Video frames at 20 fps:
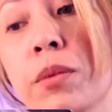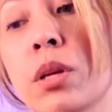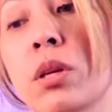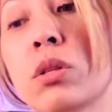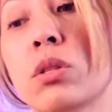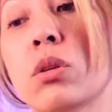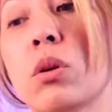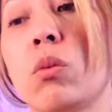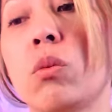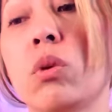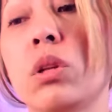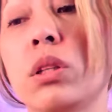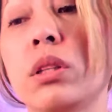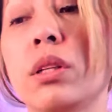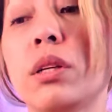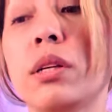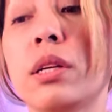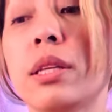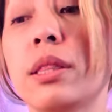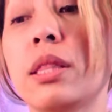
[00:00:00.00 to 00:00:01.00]
So we'll
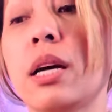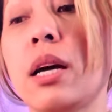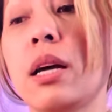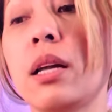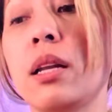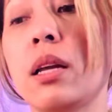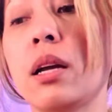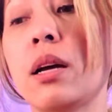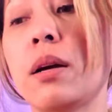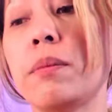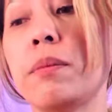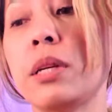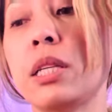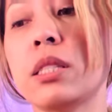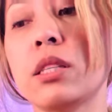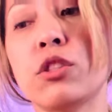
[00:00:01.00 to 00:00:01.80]
look at that. Um, it's